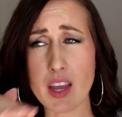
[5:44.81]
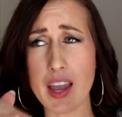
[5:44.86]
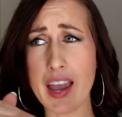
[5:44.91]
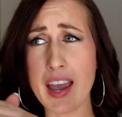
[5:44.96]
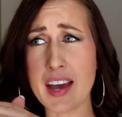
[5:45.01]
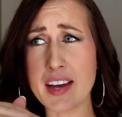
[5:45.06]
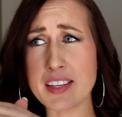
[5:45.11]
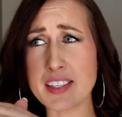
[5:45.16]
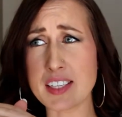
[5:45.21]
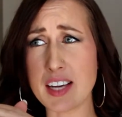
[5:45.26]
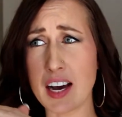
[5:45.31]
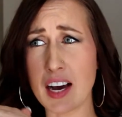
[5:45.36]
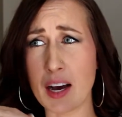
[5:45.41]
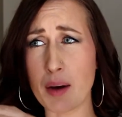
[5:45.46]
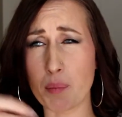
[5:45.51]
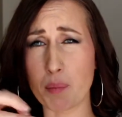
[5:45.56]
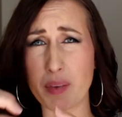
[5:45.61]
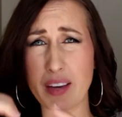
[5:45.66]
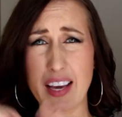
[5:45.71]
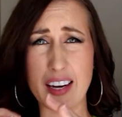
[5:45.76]
and
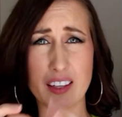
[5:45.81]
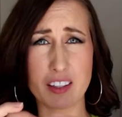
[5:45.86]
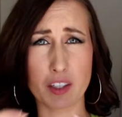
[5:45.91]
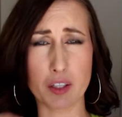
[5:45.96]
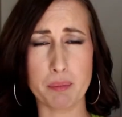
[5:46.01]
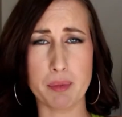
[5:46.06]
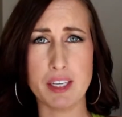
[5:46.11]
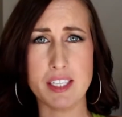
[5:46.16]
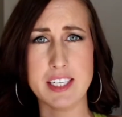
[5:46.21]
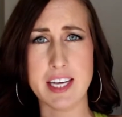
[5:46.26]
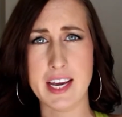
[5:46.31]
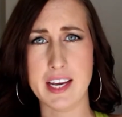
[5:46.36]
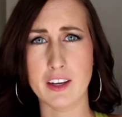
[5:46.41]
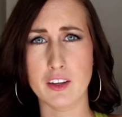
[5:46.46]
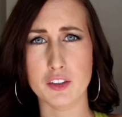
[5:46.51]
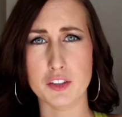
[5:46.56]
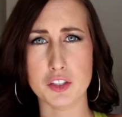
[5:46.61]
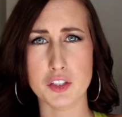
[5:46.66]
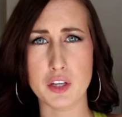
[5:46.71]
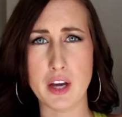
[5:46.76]
get a little bit
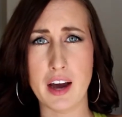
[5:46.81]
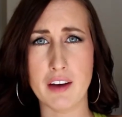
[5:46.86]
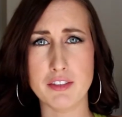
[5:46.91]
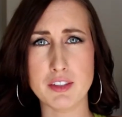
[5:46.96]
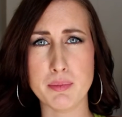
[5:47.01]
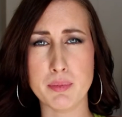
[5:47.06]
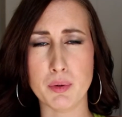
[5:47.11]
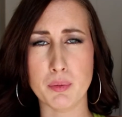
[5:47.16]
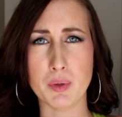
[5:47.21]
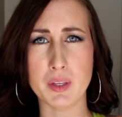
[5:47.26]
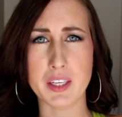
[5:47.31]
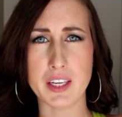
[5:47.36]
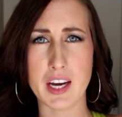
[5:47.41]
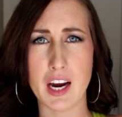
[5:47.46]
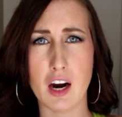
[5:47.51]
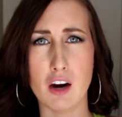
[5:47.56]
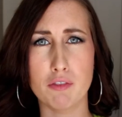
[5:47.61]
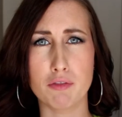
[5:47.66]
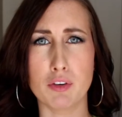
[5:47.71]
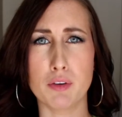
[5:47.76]
tangled. So you have to be really
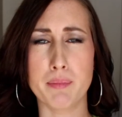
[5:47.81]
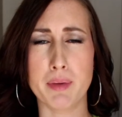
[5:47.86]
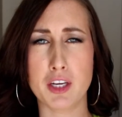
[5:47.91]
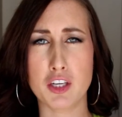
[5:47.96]
careful.